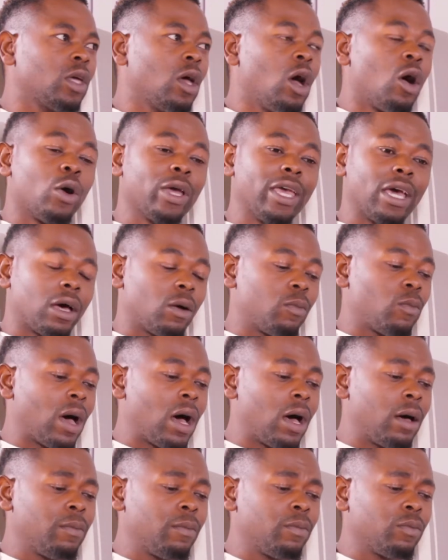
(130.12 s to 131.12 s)
Oh yeah,
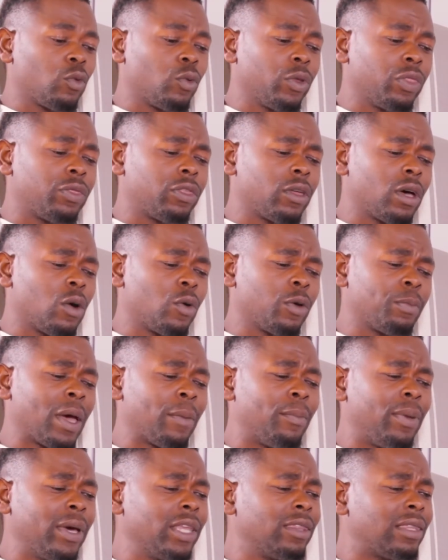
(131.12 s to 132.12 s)
um, with uh, with
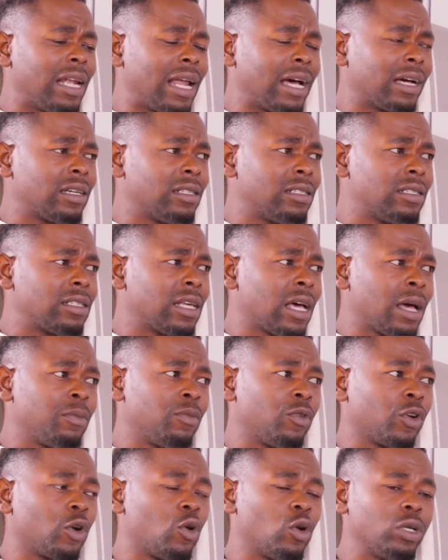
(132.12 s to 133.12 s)
my band The Laggards,
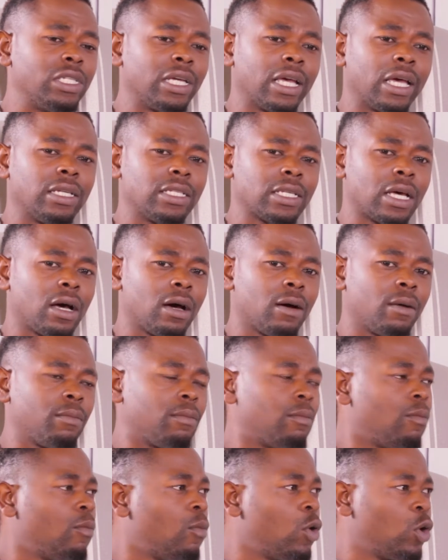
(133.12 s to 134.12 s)
I'm recording at um,
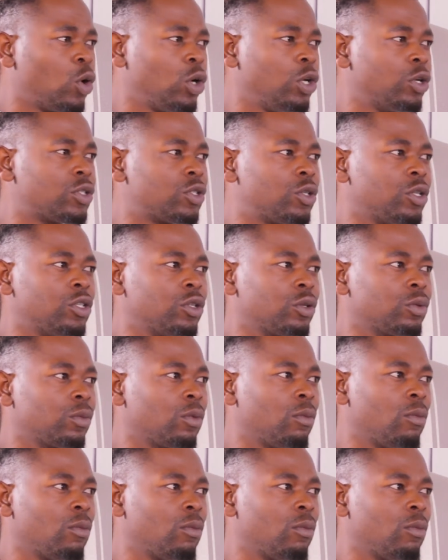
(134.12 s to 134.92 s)
Monolio Studio.